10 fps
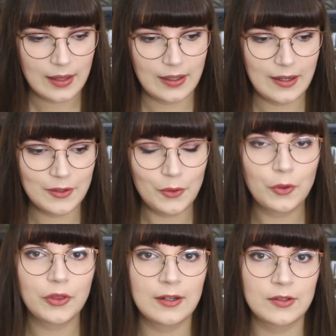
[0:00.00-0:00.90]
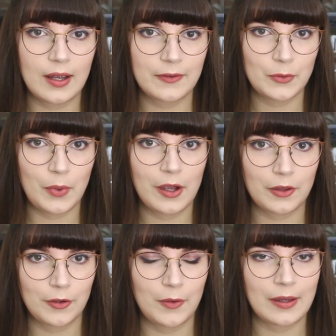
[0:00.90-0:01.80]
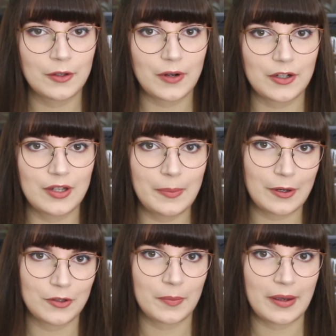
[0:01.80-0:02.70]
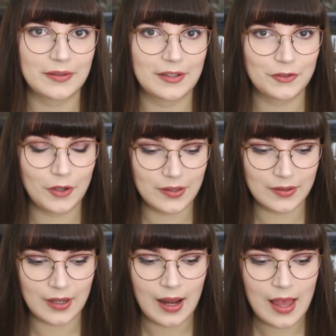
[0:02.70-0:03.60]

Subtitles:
These are all things you have to work through and gradually build your mouse's trust.